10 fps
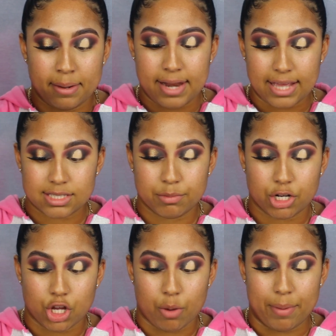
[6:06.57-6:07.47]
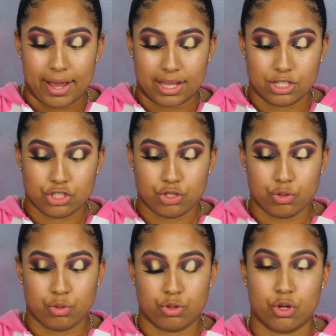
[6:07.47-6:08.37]
Next, I'm going to go back
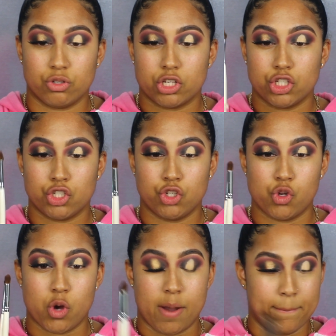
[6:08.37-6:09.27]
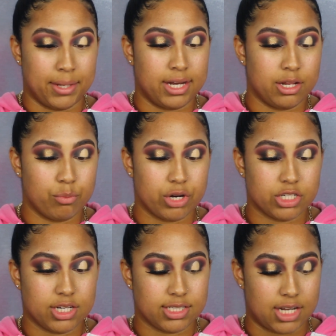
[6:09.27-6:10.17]
into those two blending
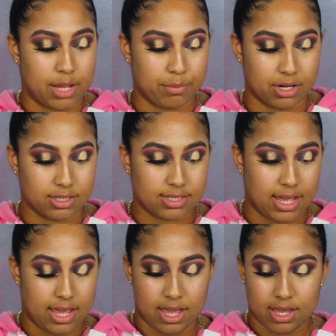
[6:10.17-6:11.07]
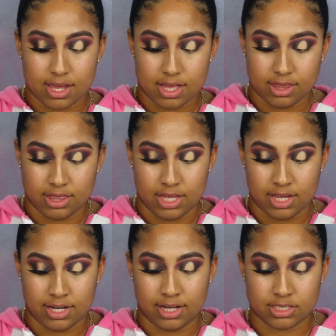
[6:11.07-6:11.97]
brushes, and I'm going to take
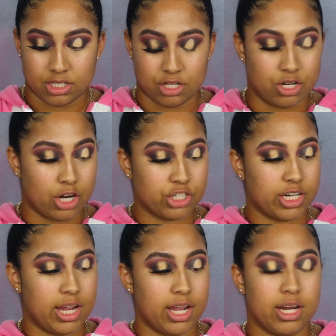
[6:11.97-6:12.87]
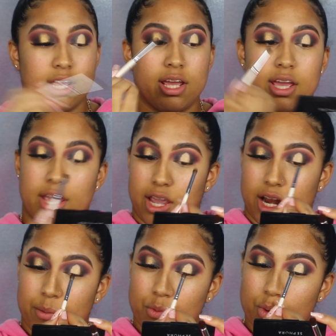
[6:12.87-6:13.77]
the Dance in the Dark shade,
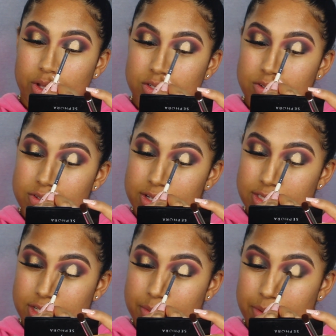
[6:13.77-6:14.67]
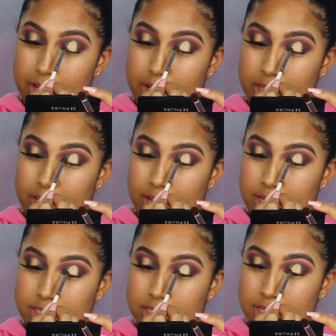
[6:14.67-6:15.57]
and I'm going to just apply
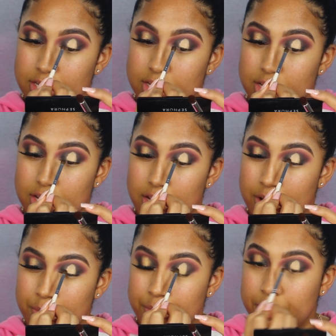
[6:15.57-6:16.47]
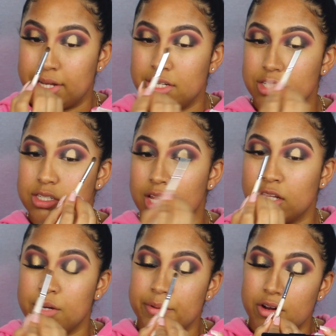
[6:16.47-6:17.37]
that and blend it a
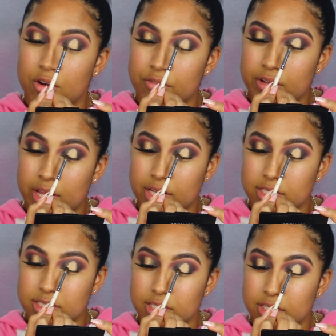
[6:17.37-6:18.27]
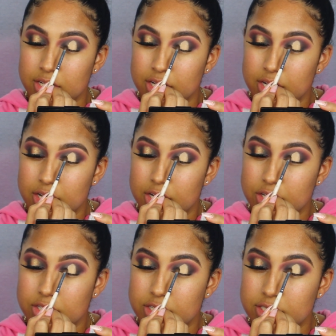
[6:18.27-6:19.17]
little bit over that concealer
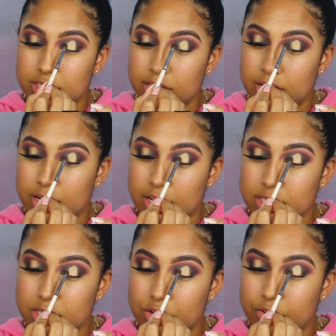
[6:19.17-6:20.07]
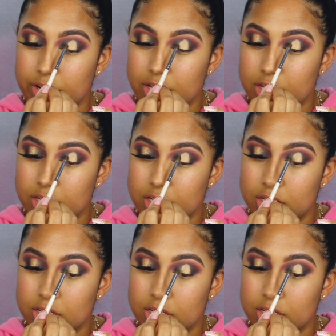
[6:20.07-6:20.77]
just to get a nice little gradient.